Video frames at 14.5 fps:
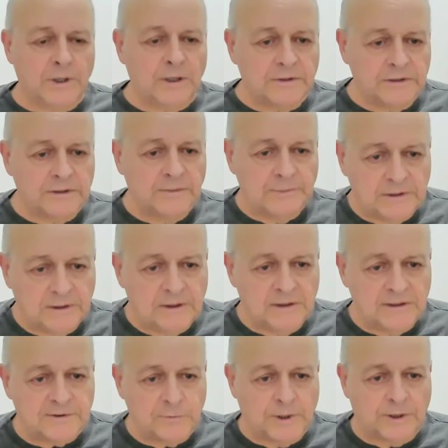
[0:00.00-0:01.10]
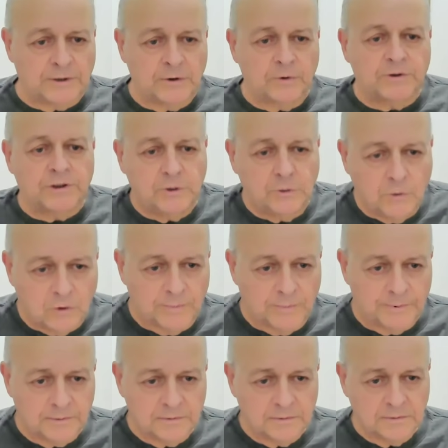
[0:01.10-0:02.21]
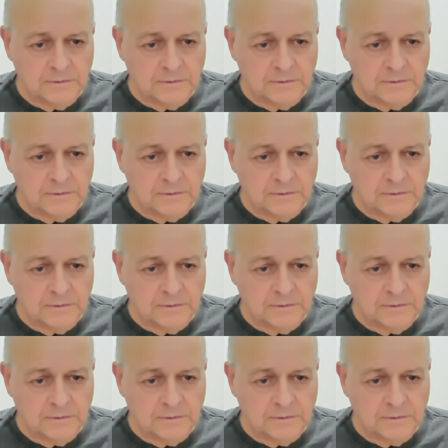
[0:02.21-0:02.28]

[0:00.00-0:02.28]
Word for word: we are in the Middle East. We are not in Europe.